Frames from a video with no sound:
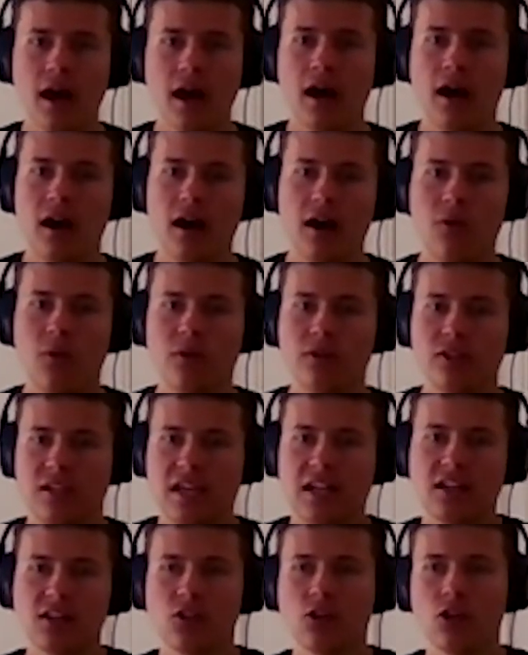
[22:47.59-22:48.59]
When you
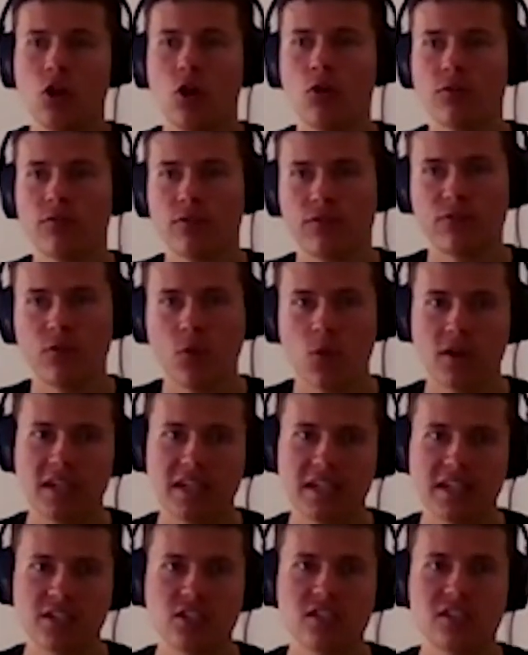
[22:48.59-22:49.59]
get a little over
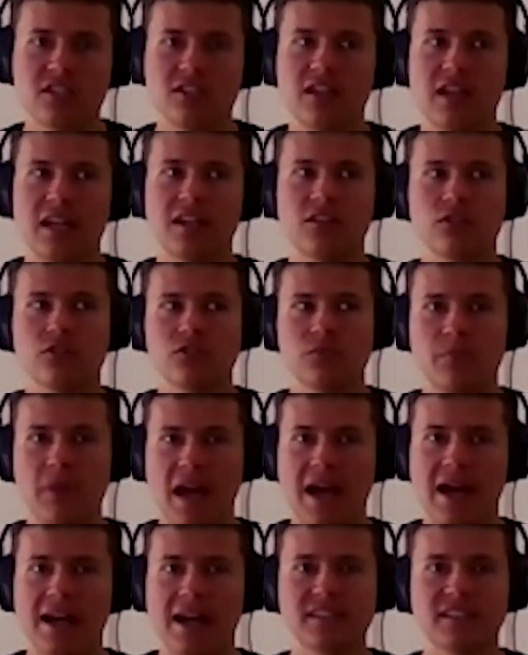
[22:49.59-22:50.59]
40 inches and you get into those
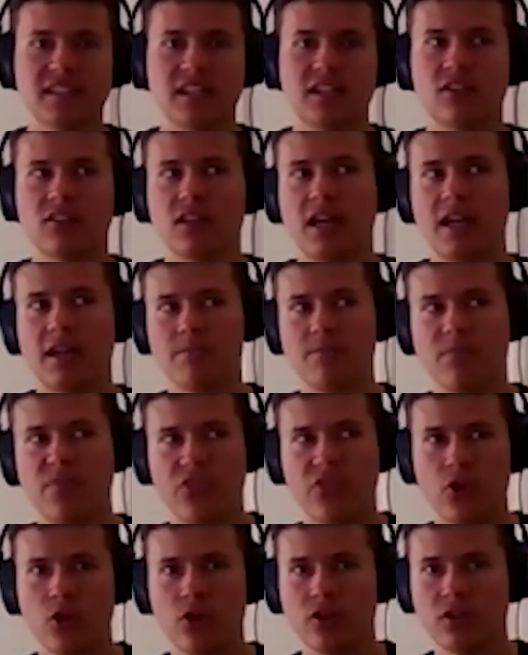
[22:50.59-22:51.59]
bass that are like
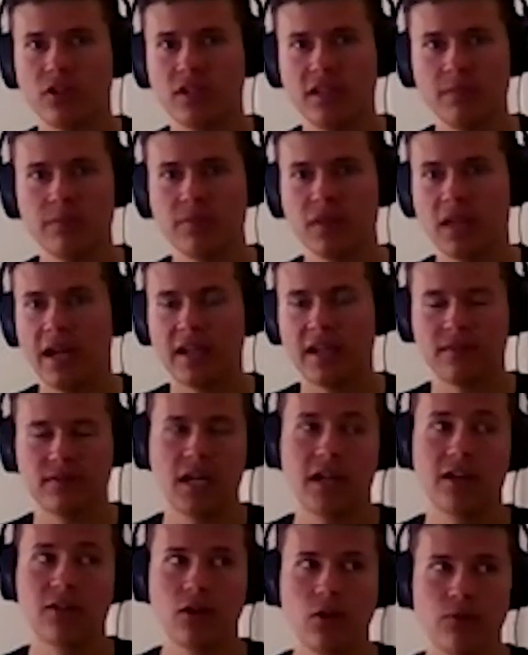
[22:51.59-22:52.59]
30, like,
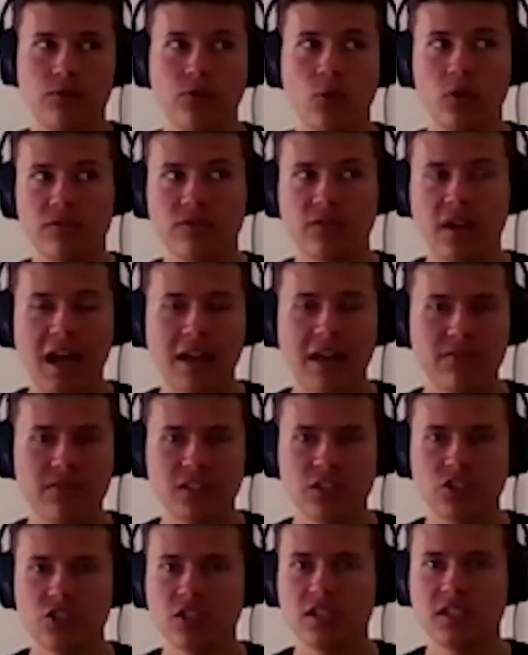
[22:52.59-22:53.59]
I don't know, 45
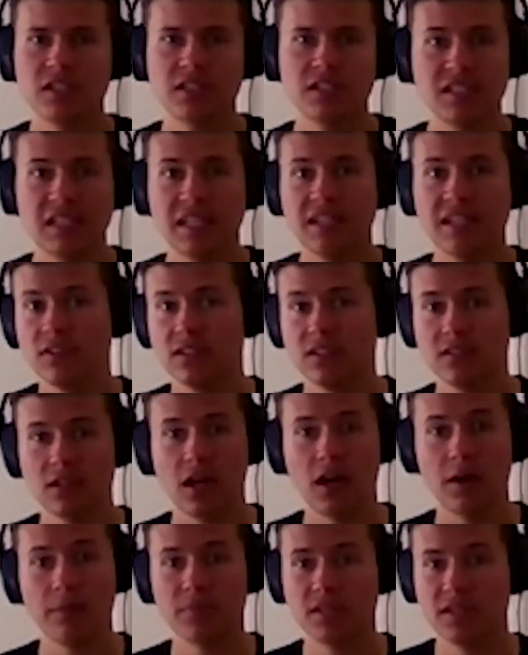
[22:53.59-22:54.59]
inches, even
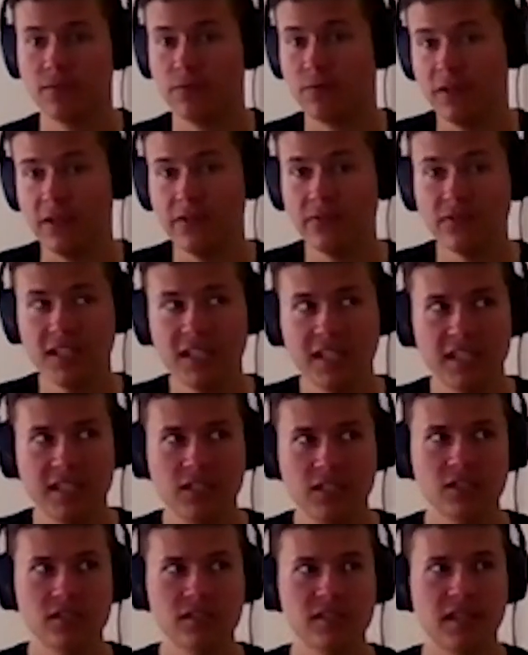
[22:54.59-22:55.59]
up to 50
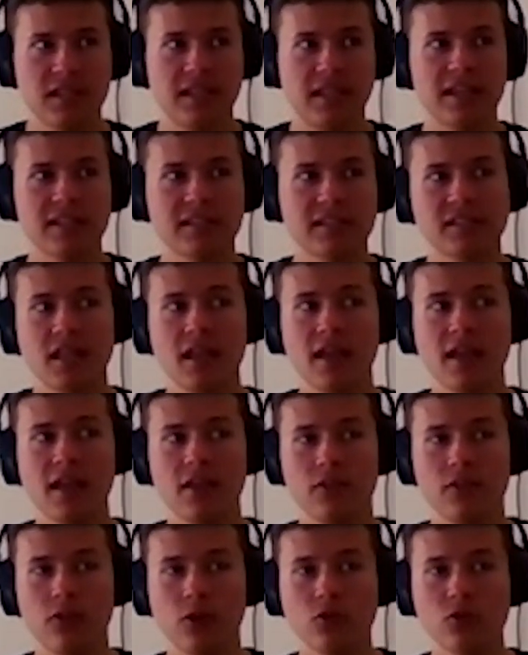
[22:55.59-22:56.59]
inches, I guess,
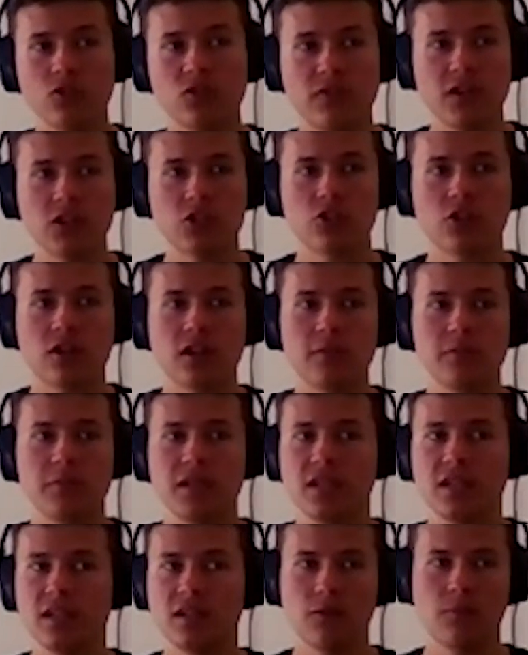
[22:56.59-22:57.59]
those fish are going to
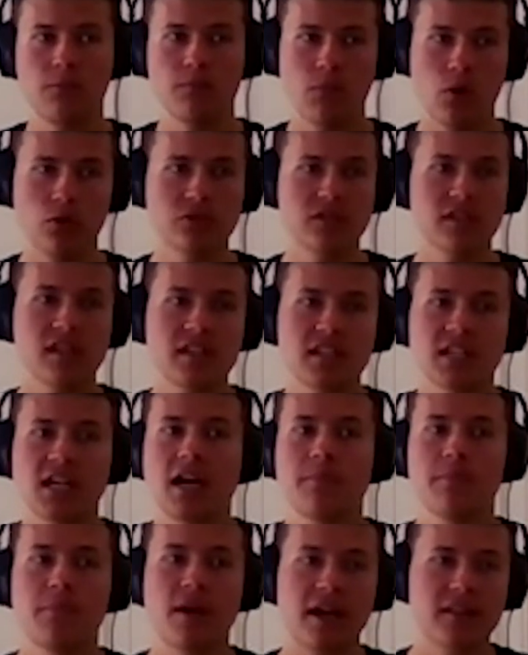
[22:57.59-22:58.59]
be most of the
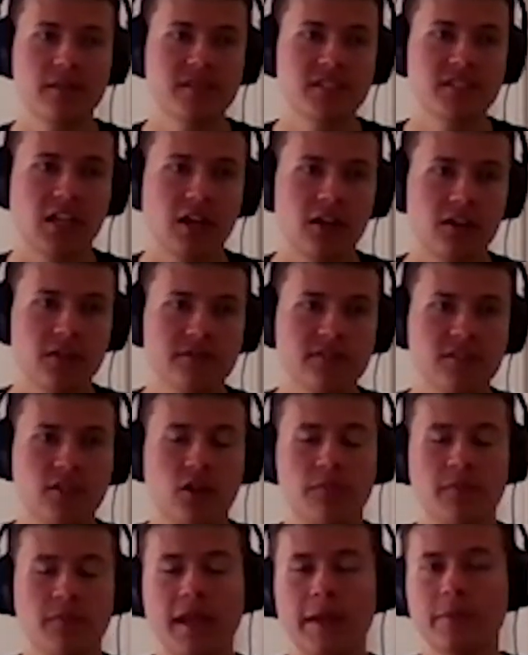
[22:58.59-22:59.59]
time by themselves,
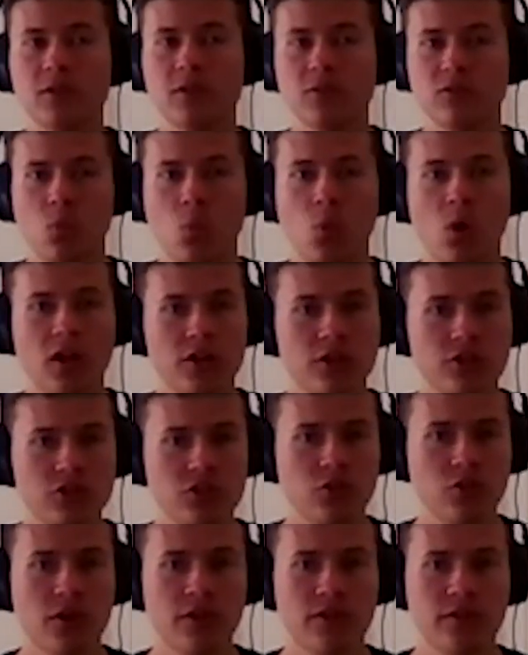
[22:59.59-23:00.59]
or maybe with one or
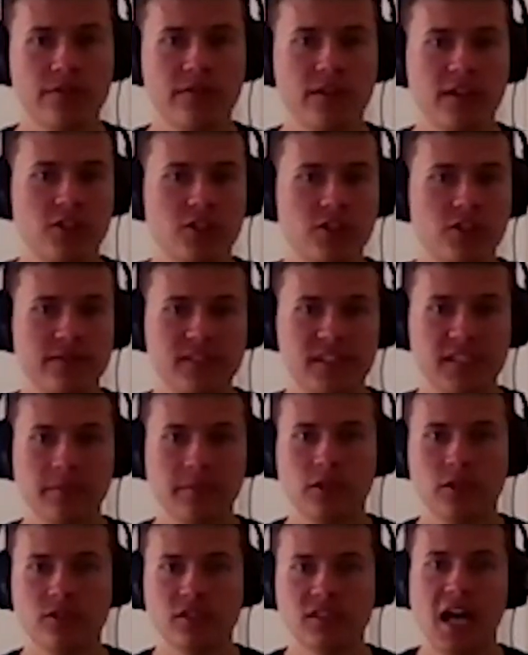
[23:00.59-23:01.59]
two other fish of
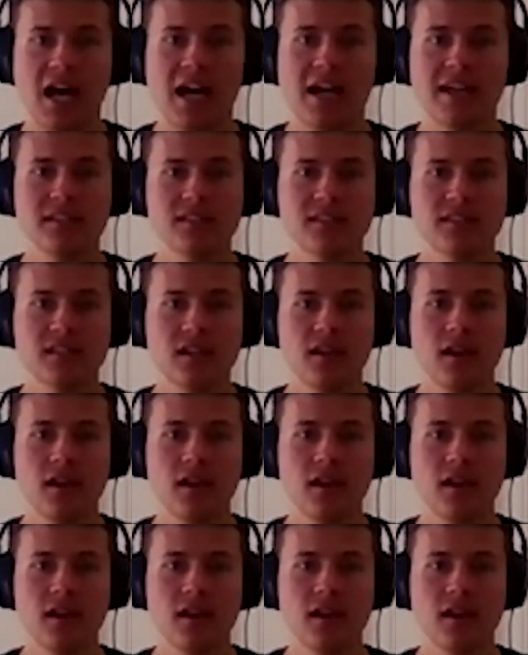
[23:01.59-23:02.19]
similar size.